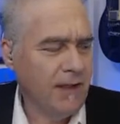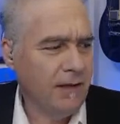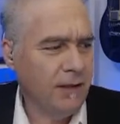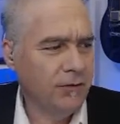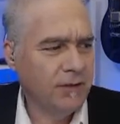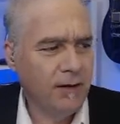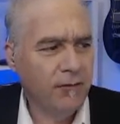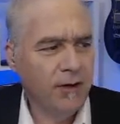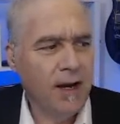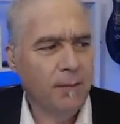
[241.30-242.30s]
They use
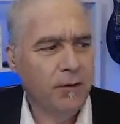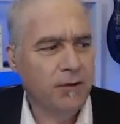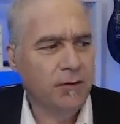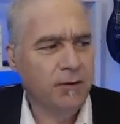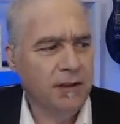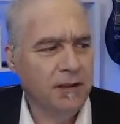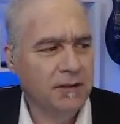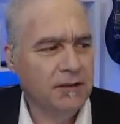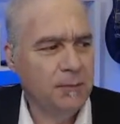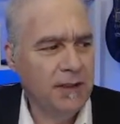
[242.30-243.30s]
every opportunity
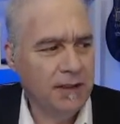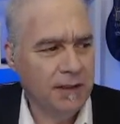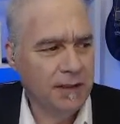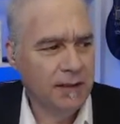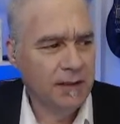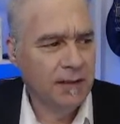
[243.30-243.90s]
to speak,